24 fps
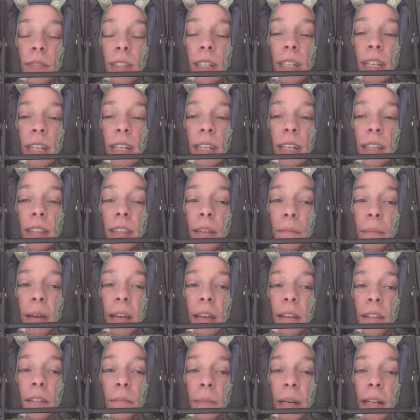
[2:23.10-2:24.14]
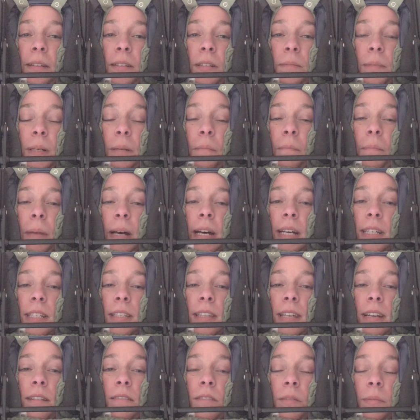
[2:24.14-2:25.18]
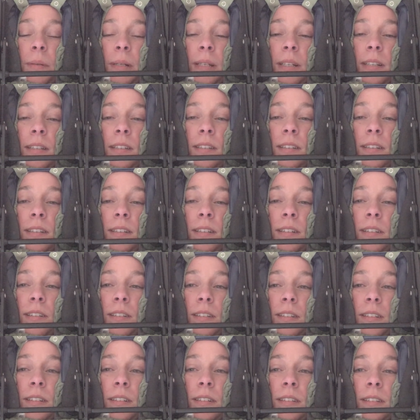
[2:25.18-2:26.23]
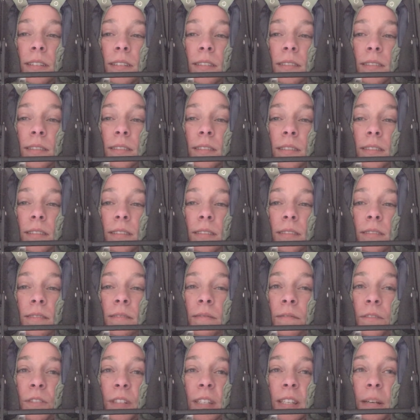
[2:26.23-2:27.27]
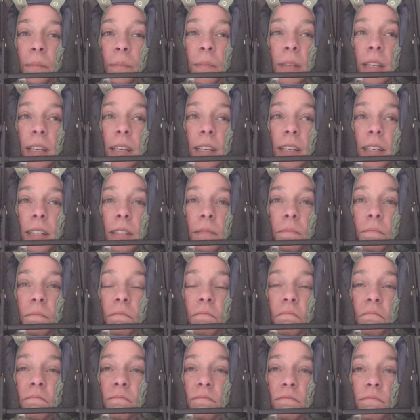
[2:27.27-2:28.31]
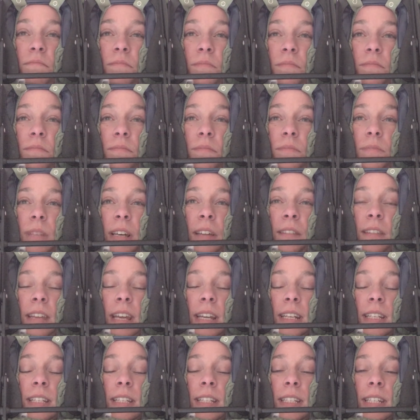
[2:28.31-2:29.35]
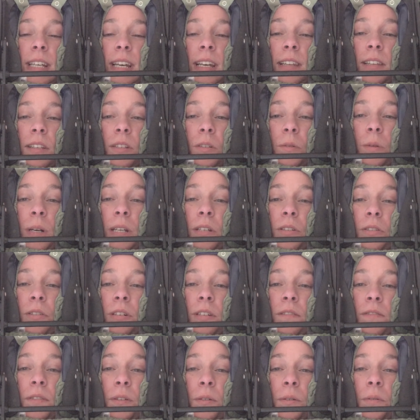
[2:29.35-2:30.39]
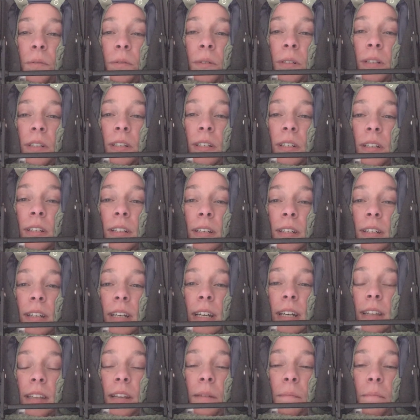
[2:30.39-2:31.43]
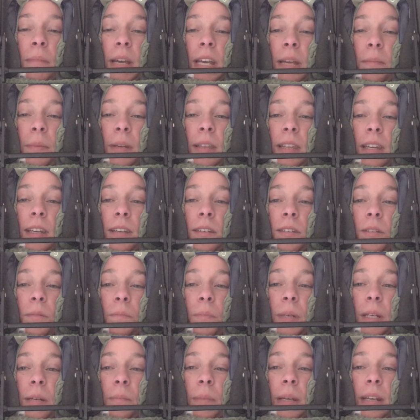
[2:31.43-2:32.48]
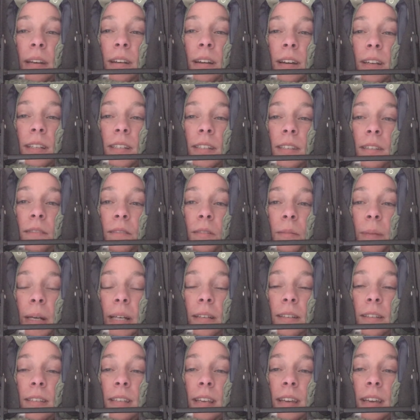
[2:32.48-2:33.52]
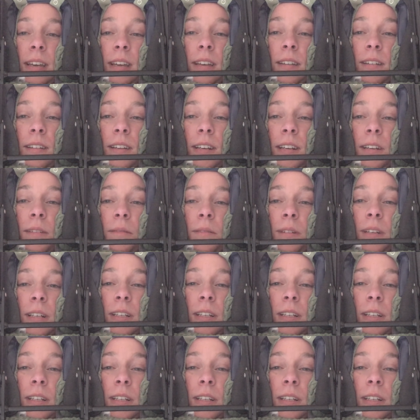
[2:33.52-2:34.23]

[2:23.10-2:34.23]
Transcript: Yeah, they make them out to be a bad therapist for something, at the end of the day, that's quite trivial, and that maybe they could be a bit nicer about saying, you know,